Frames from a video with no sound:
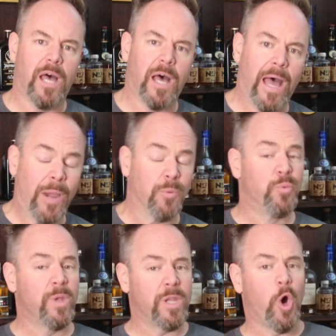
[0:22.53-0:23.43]
I
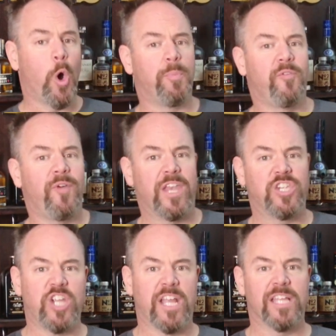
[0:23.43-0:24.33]
really hope you've had a
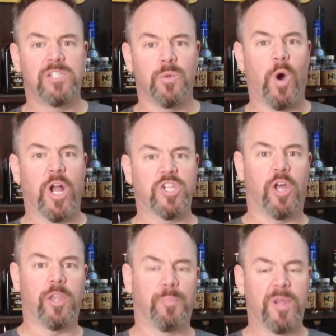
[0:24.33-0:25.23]
chance to watch
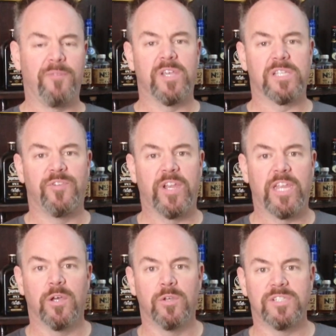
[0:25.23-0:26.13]
all the previous
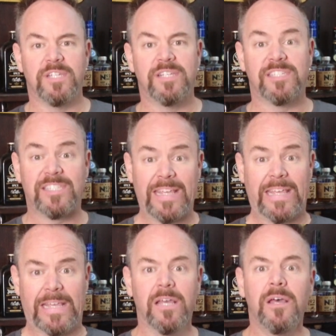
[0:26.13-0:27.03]
videos and to
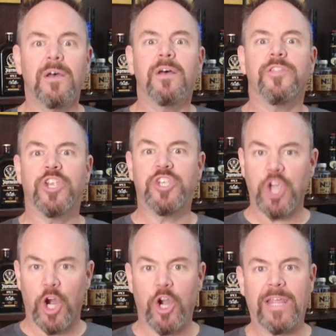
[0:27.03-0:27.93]
see the
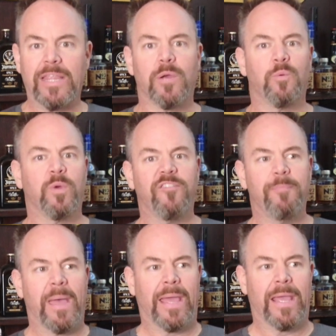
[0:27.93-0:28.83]
journey that we've
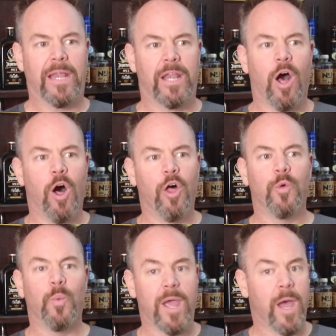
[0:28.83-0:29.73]
made all the
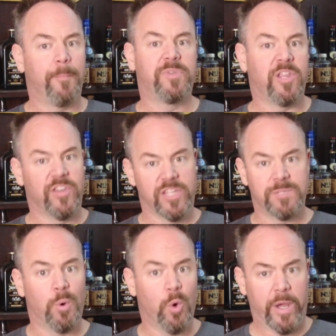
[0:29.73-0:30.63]
way up to this
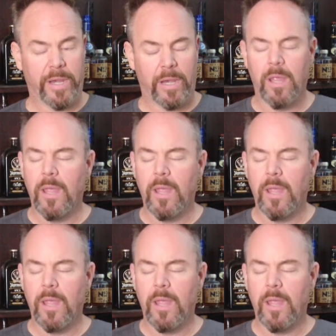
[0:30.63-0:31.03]
point.